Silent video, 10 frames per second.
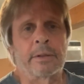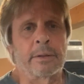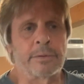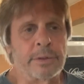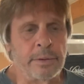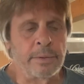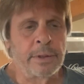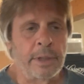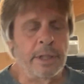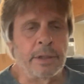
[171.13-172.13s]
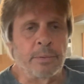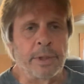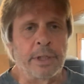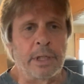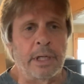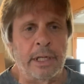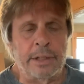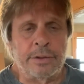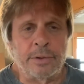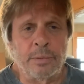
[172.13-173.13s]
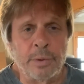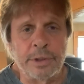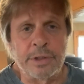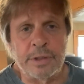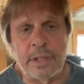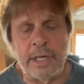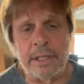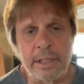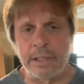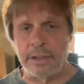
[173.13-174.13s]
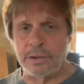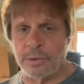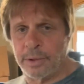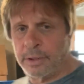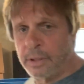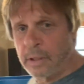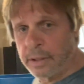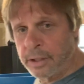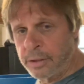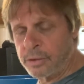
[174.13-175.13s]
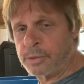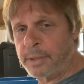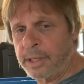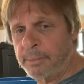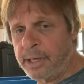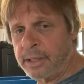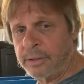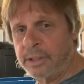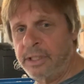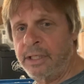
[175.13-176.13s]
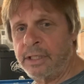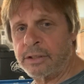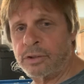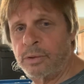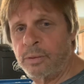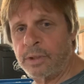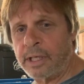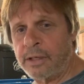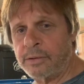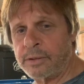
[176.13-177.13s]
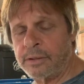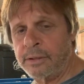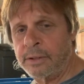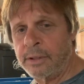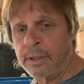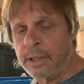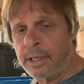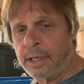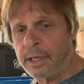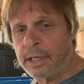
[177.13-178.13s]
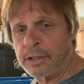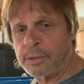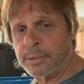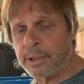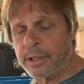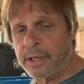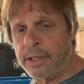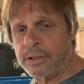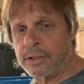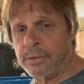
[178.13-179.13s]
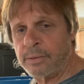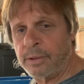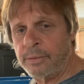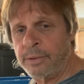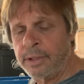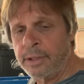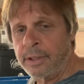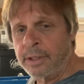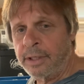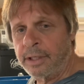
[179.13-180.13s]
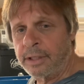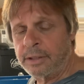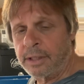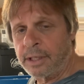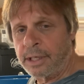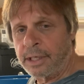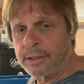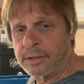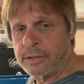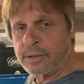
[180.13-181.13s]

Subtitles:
So anyway, so we'll just kind of get into it. Here's my model ES2000 Aspirate H2O, and this is